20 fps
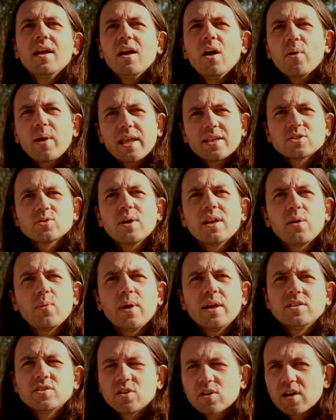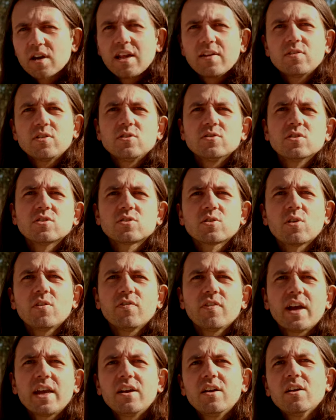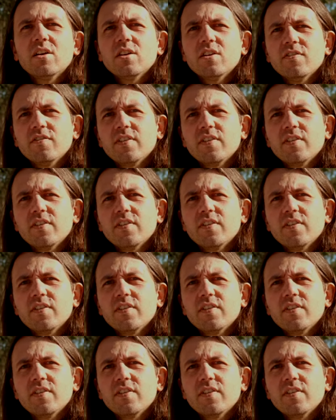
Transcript: Okay, so anyways, you're gonna have to use a solar finder, you